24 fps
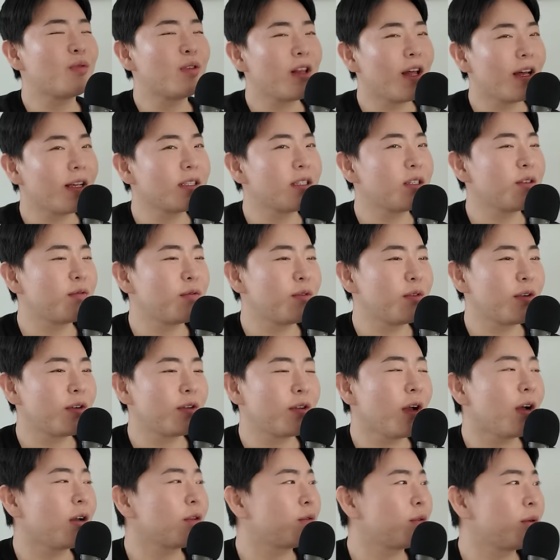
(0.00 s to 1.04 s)
Plus, if you're
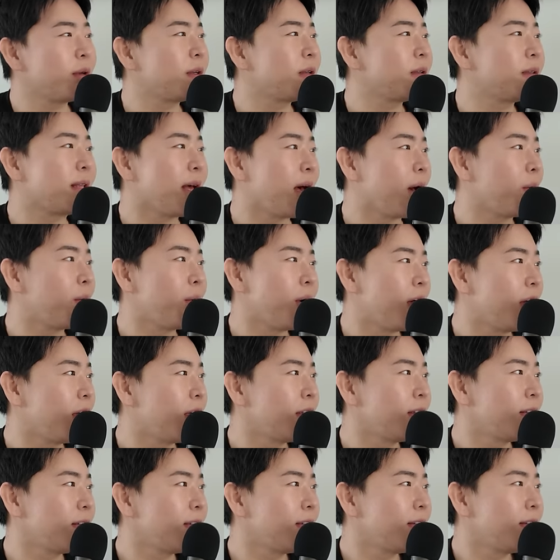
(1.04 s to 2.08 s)
not doing that
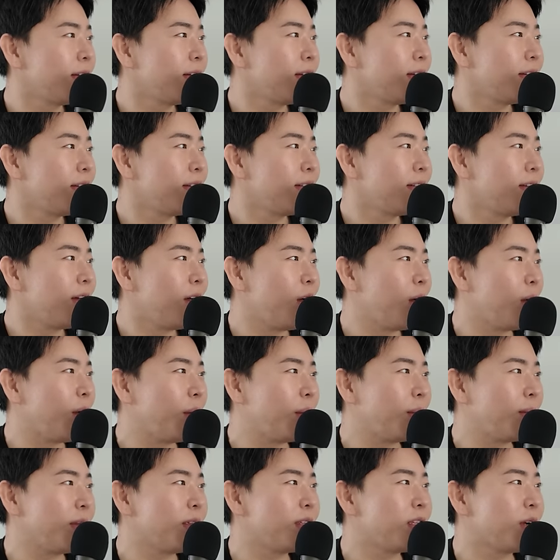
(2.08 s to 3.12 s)
well, Mm-hmm.
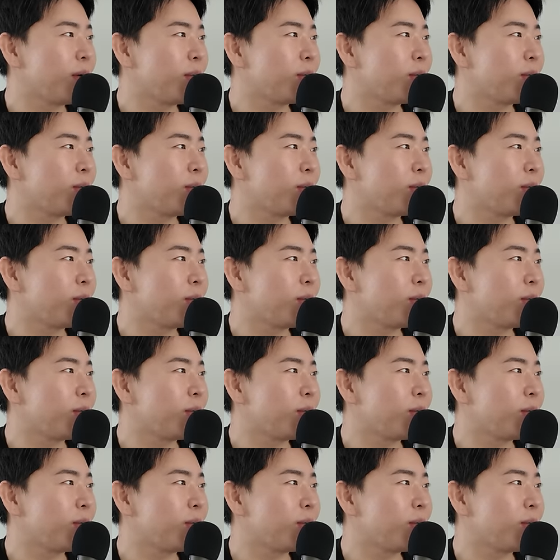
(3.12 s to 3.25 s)
Um, in yeah.